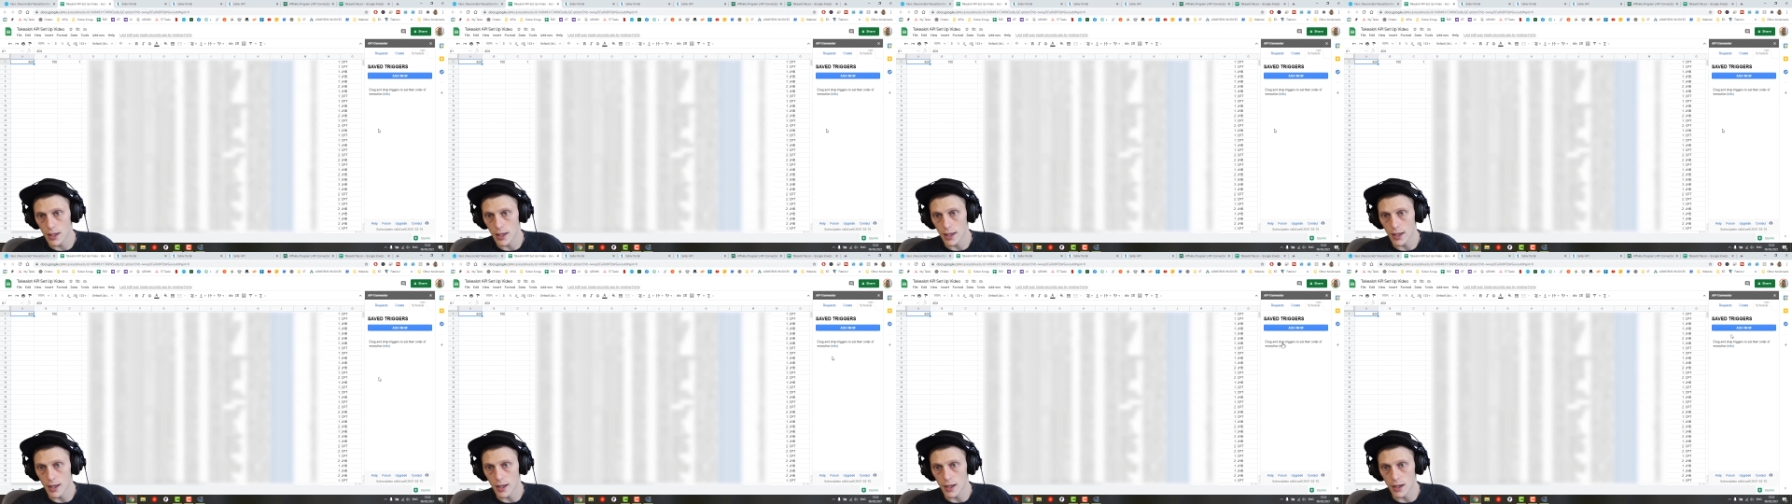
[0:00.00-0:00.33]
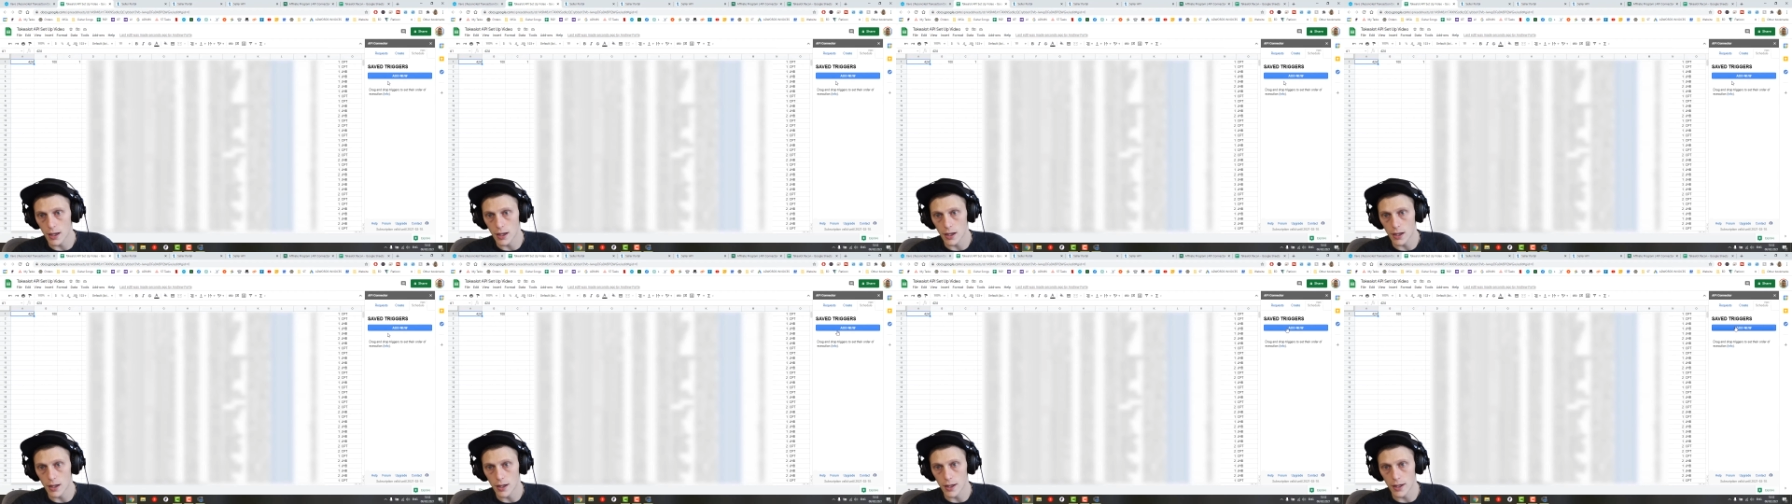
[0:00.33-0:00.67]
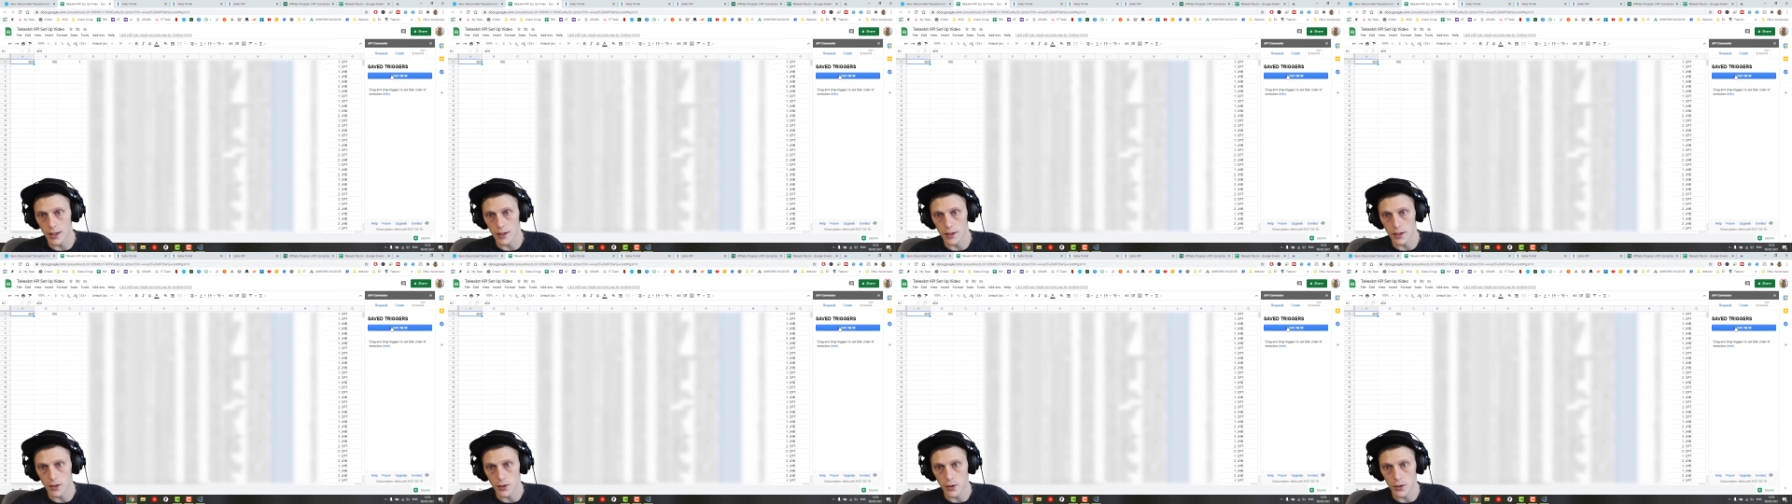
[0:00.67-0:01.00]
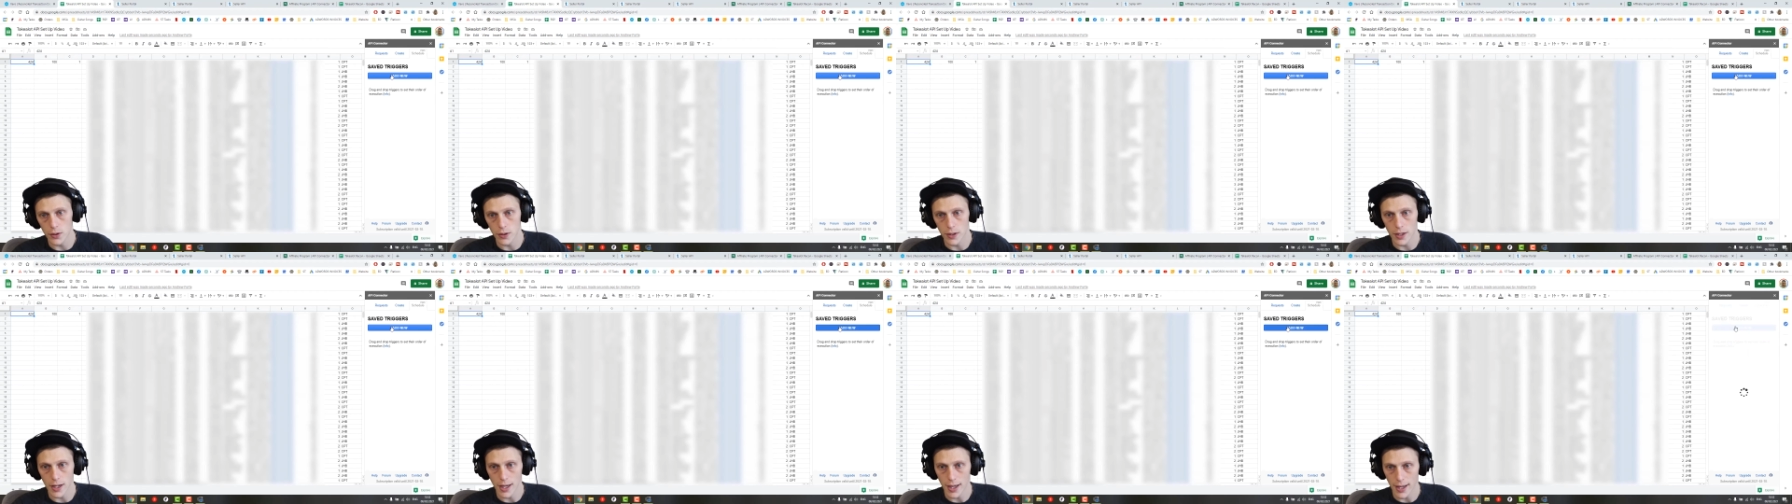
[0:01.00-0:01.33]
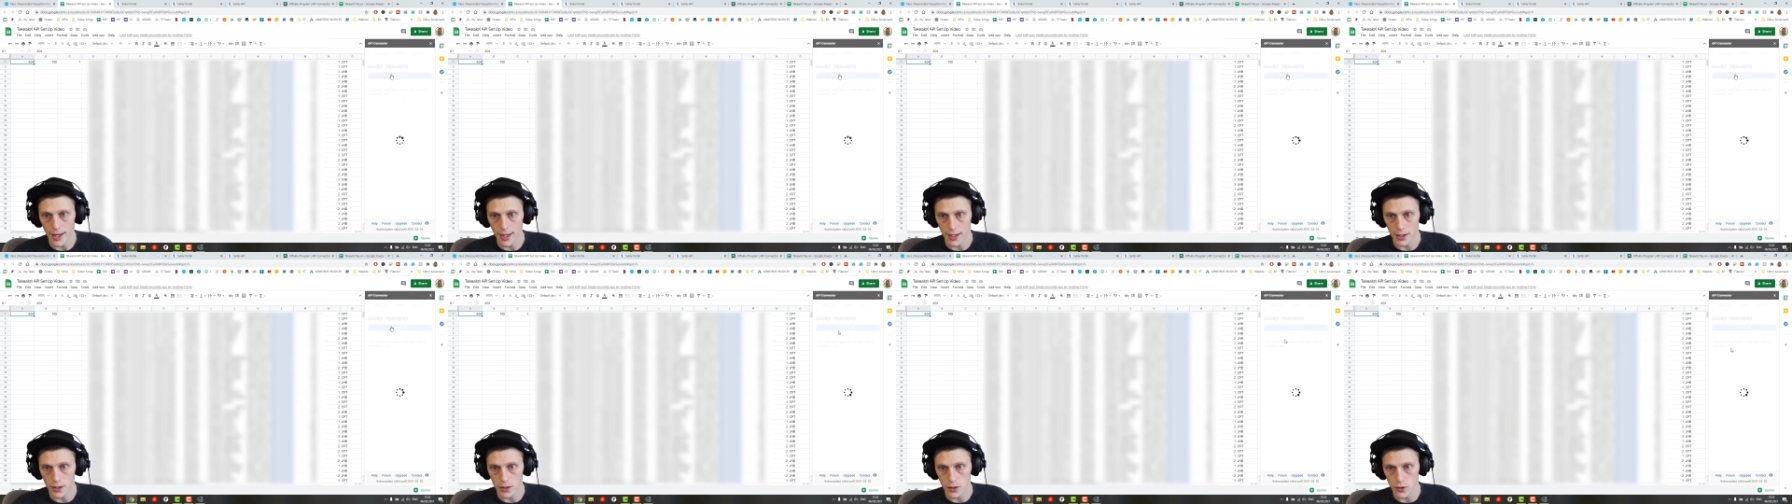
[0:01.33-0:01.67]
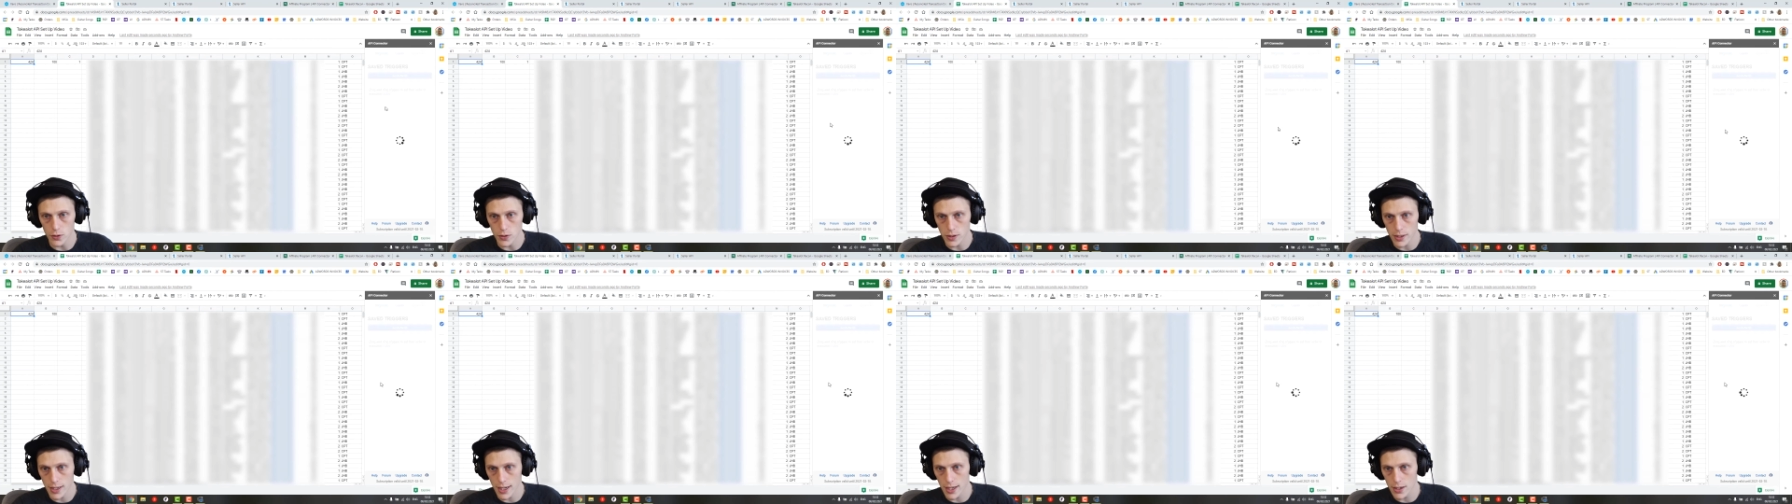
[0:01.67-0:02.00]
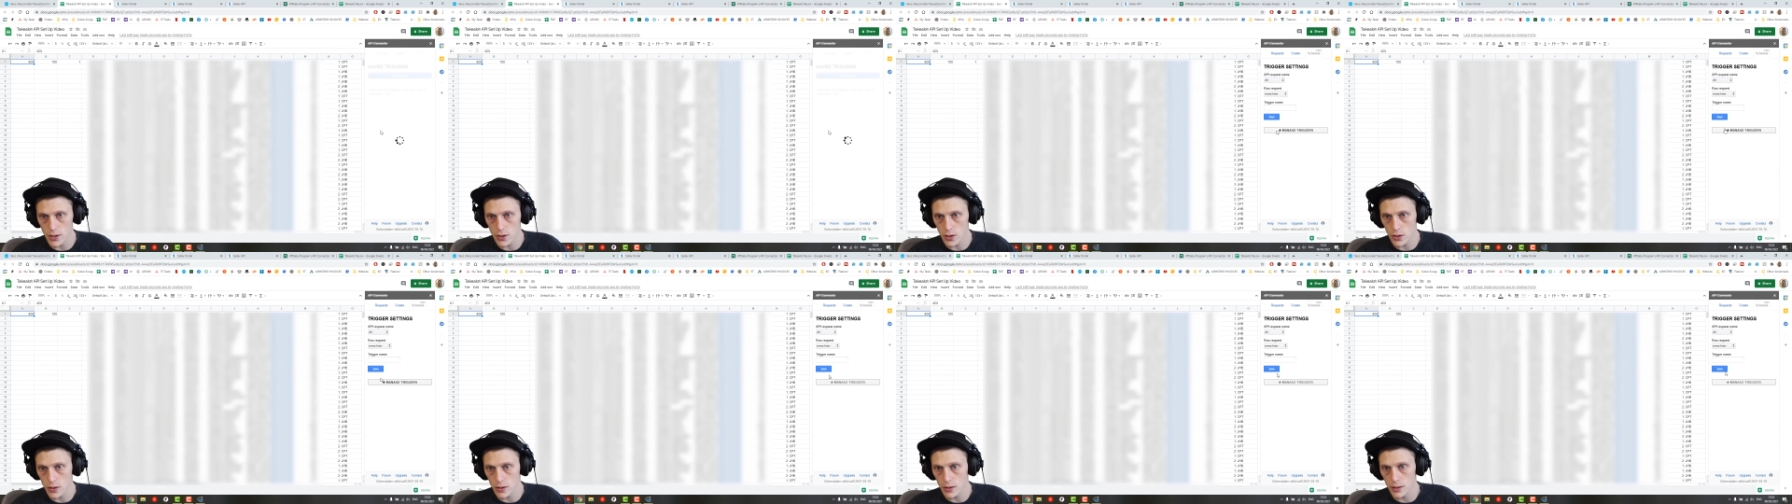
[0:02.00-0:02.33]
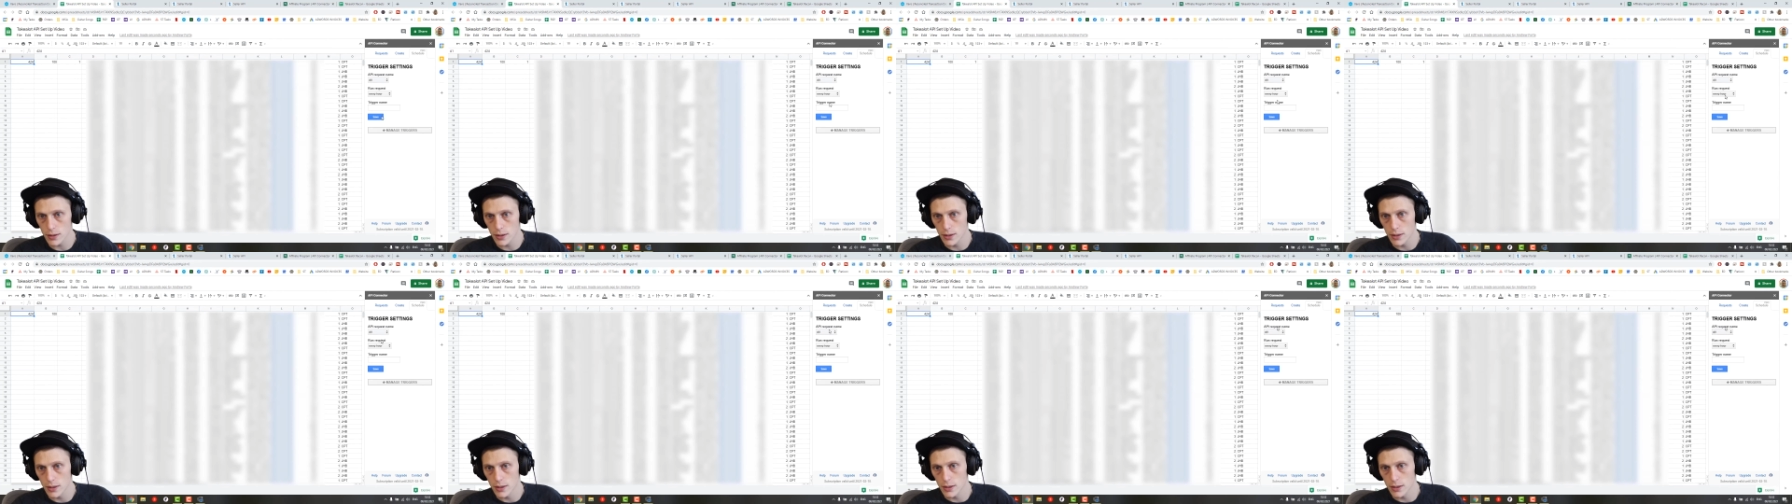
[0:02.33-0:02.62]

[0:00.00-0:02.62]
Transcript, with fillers: uh, and then you could add a new schedule